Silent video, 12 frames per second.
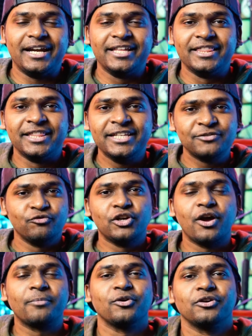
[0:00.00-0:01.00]
and in this
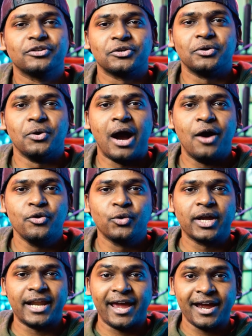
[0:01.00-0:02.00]
video I'm going to show you how you
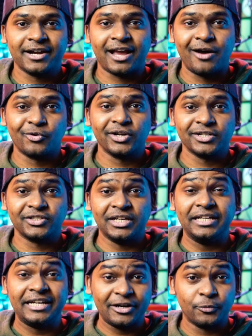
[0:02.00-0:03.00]
can add counters
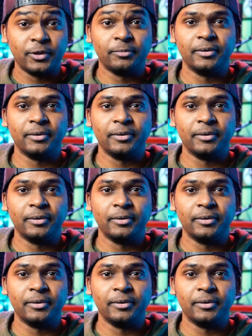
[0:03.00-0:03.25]
in Adobe